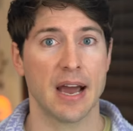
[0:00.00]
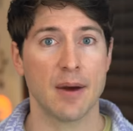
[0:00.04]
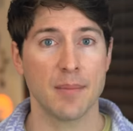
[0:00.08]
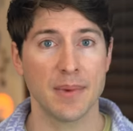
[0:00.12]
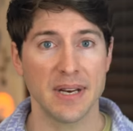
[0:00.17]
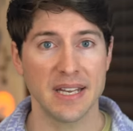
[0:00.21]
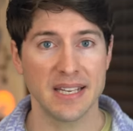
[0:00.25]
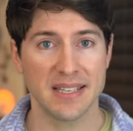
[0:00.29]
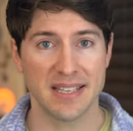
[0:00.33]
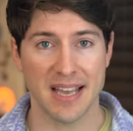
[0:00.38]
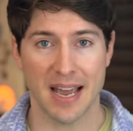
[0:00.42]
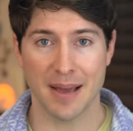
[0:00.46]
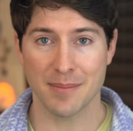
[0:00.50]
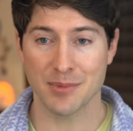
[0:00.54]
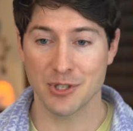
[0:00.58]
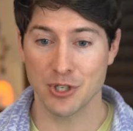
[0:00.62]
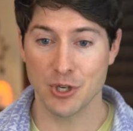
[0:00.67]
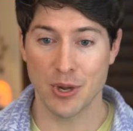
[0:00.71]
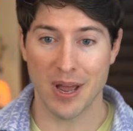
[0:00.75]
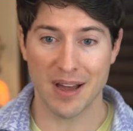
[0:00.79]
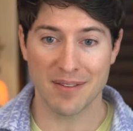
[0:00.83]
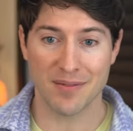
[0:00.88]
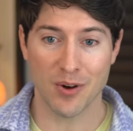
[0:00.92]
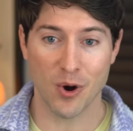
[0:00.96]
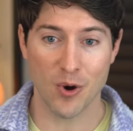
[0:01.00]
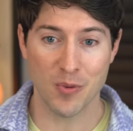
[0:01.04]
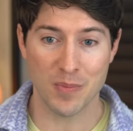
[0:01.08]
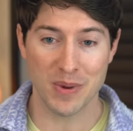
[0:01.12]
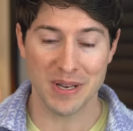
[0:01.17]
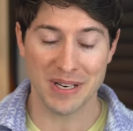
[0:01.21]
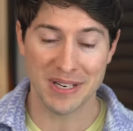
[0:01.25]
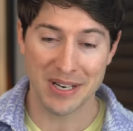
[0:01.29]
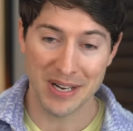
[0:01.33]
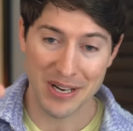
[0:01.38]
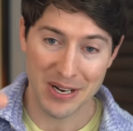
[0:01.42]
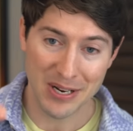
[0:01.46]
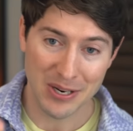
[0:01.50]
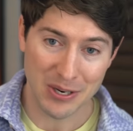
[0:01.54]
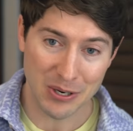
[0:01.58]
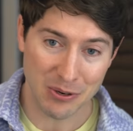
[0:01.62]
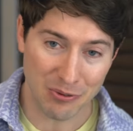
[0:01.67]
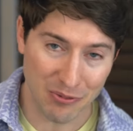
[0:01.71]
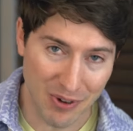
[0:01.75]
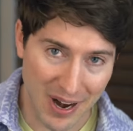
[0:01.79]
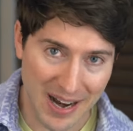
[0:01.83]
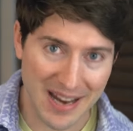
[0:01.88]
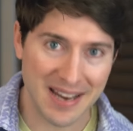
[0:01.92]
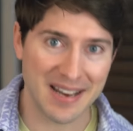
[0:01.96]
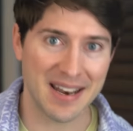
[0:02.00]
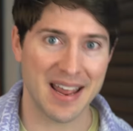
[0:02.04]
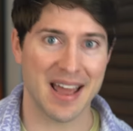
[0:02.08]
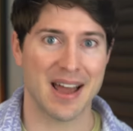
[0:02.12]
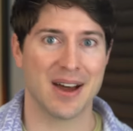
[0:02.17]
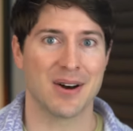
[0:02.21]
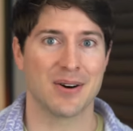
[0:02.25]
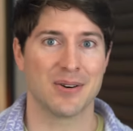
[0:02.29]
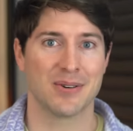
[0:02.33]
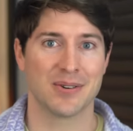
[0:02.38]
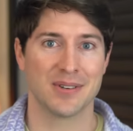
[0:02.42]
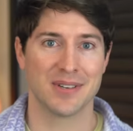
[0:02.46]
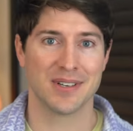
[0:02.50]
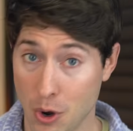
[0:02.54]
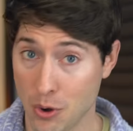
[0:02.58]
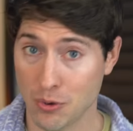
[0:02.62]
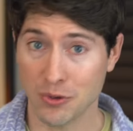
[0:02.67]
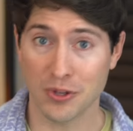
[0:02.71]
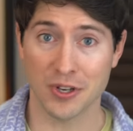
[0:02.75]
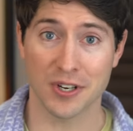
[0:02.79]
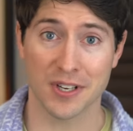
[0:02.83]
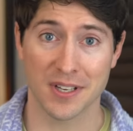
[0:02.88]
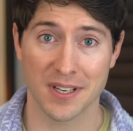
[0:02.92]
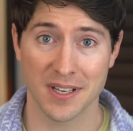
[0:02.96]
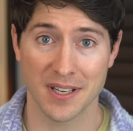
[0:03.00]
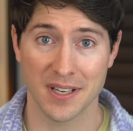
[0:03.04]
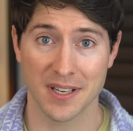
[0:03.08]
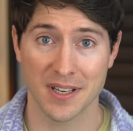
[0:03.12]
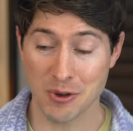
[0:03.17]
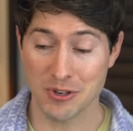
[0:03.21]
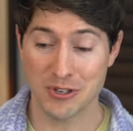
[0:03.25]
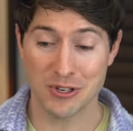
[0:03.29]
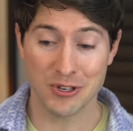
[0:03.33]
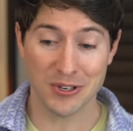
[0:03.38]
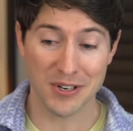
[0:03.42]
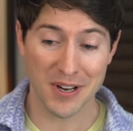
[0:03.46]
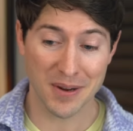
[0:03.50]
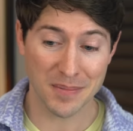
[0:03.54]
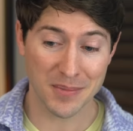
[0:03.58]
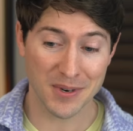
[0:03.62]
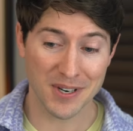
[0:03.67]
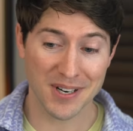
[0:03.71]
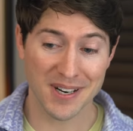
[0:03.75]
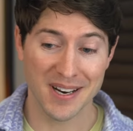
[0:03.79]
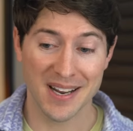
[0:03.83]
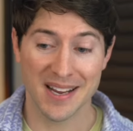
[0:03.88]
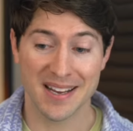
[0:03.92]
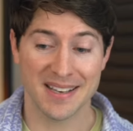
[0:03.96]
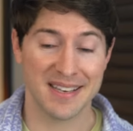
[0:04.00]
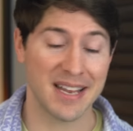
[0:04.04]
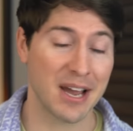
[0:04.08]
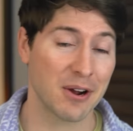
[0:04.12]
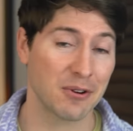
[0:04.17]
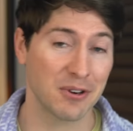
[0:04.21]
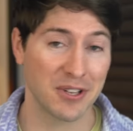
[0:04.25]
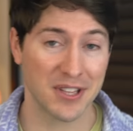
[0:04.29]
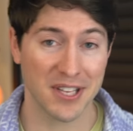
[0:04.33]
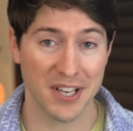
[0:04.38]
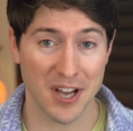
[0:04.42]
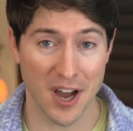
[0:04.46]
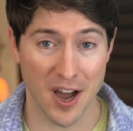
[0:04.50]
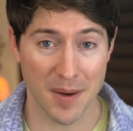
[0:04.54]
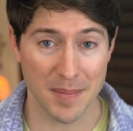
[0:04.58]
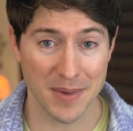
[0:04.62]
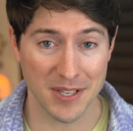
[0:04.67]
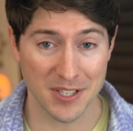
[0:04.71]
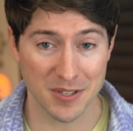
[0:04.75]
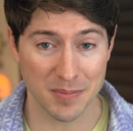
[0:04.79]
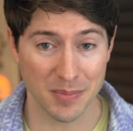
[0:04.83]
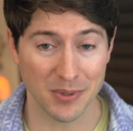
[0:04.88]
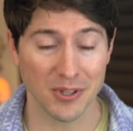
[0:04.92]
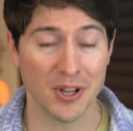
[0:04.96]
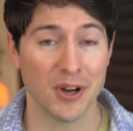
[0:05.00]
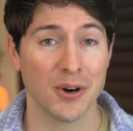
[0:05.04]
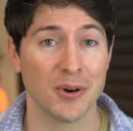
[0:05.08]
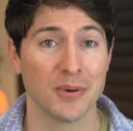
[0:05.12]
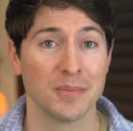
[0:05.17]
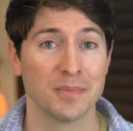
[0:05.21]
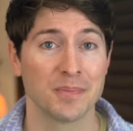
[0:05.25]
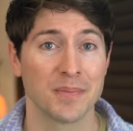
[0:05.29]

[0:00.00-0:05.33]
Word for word: how many tabs do you have open right now? Go look. Post your number down in the comments below.